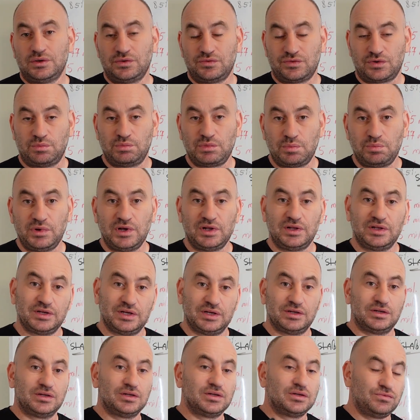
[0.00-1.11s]
from $1
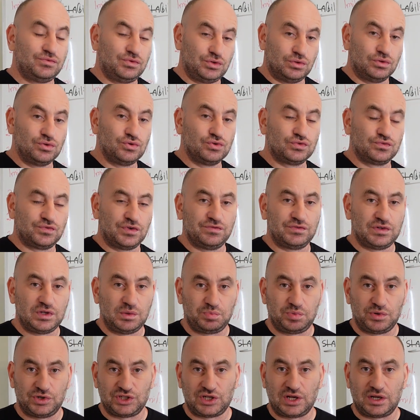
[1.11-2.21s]
million, if you lose
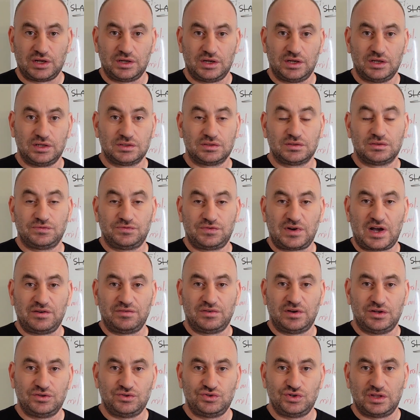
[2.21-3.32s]
50% is
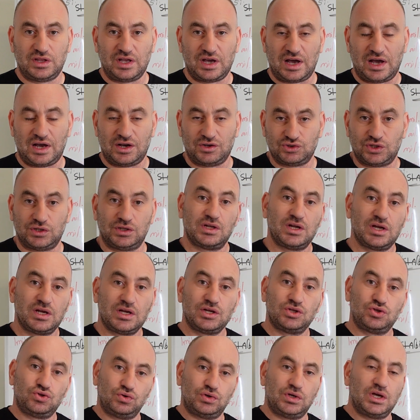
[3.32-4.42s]
500,000.
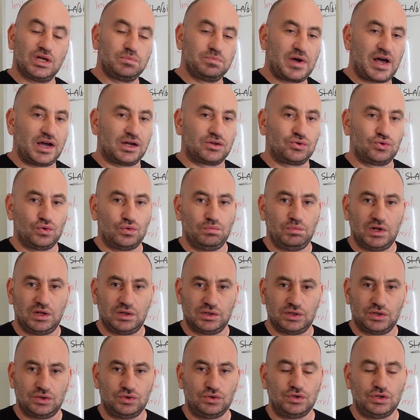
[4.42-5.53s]
To get back to $1
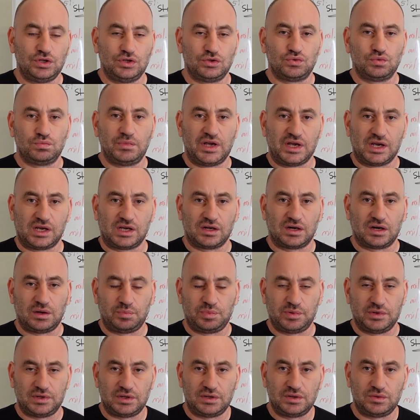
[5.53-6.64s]
million, you need to make it
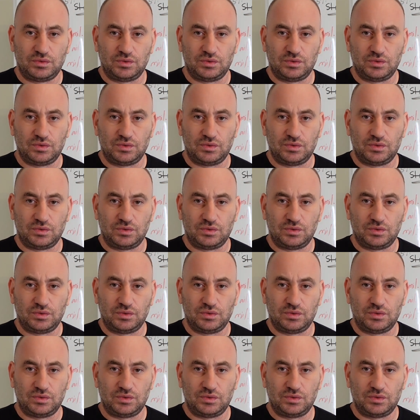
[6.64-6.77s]
up in